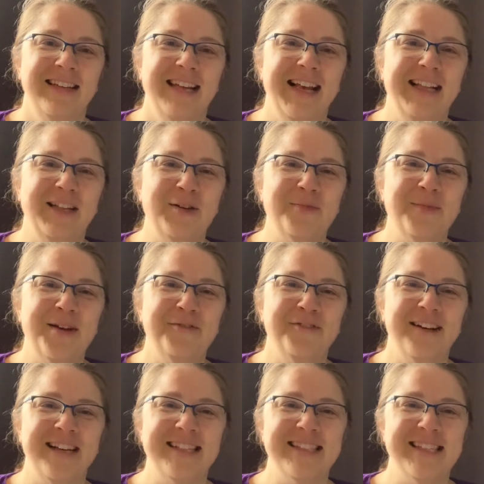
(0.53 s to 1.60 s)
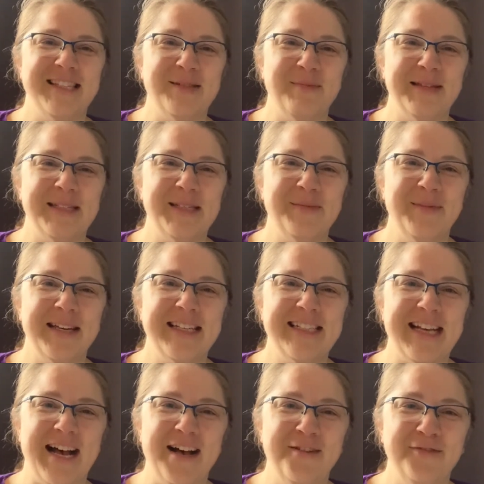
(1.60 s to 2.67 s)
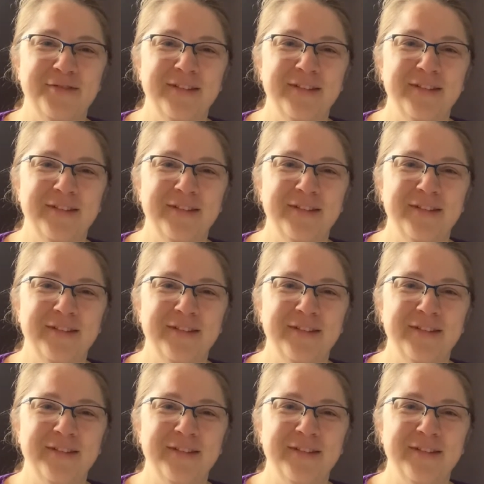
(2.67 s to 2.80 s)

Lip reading: Hello, my friends. It's Mrs. McDuff.